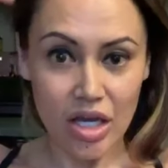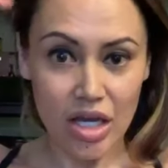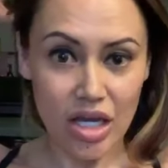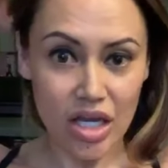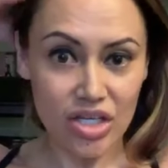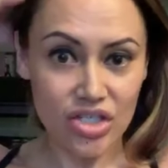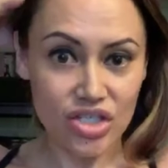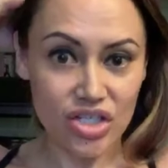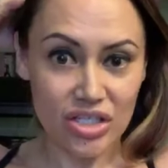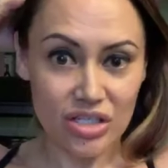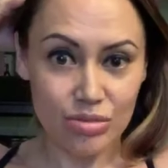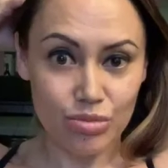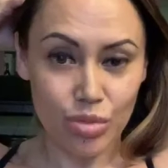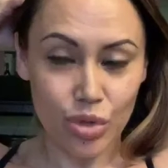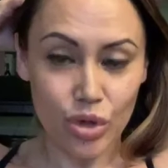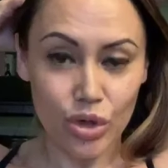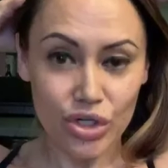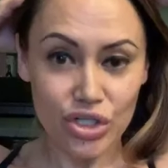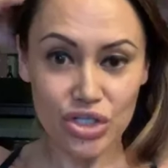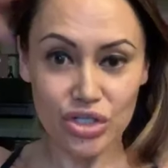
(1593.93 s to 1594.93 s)
and just
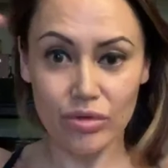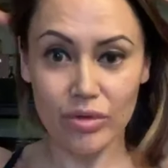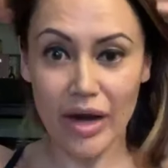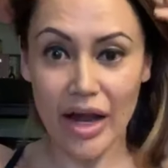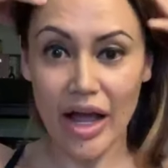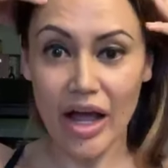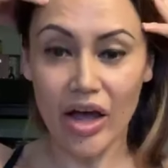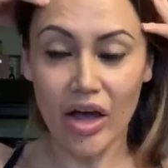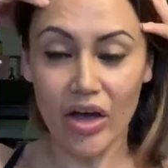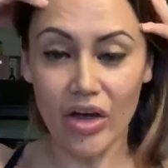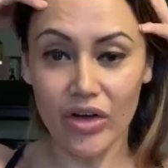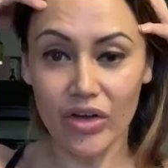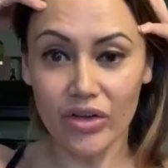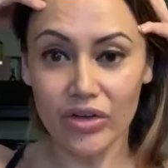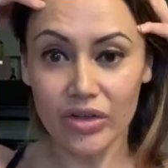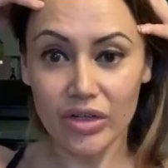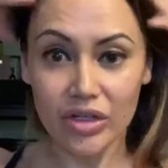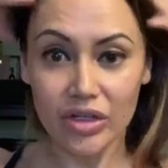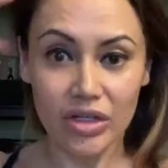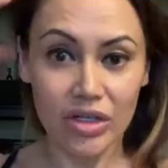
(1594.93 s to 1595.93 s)
push
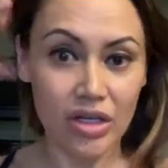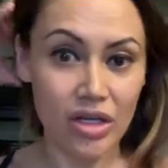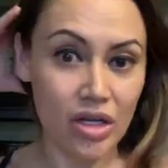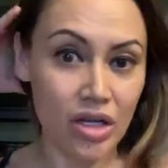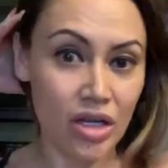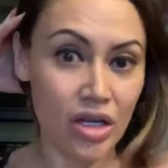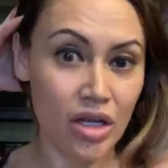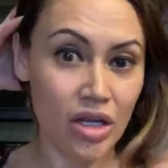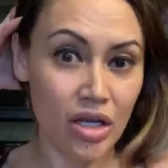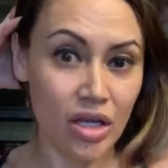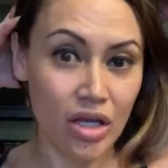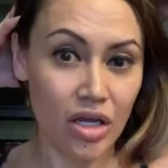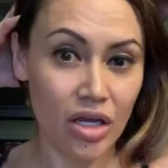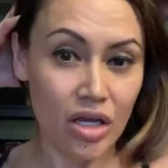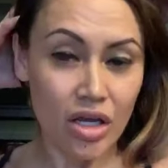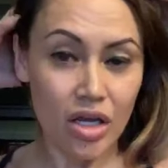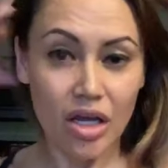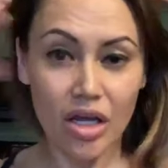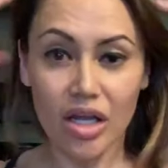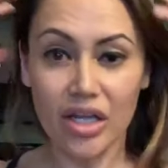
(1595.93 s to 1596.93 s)
around
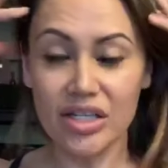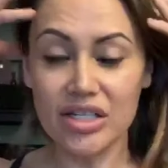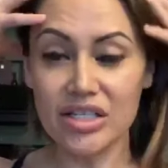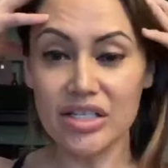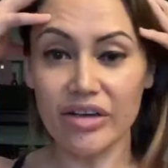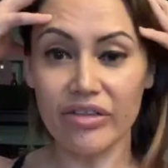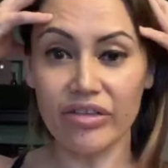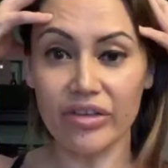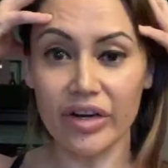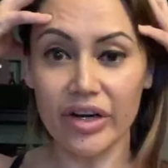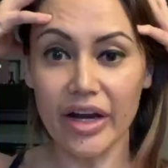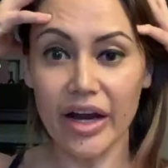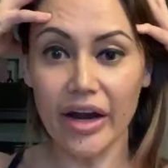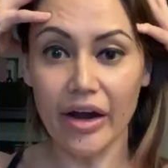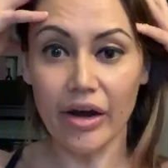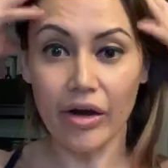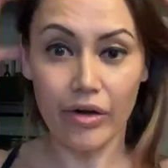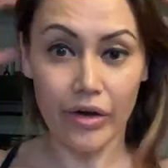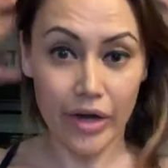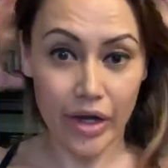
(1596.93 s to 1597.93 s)
in different
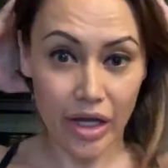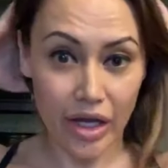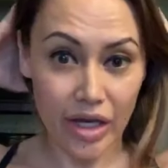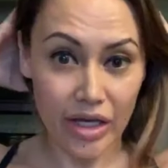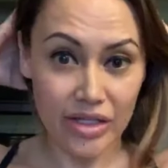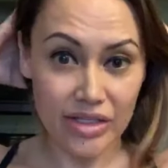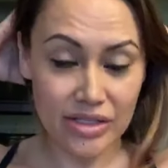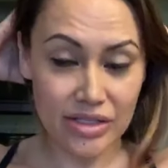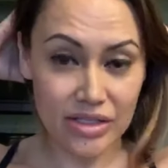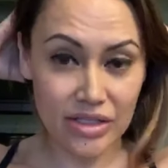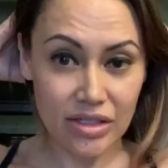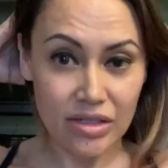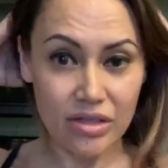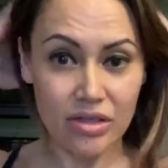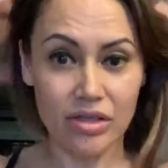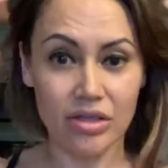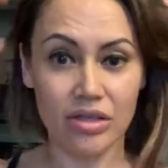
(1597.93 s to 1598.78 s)
areas.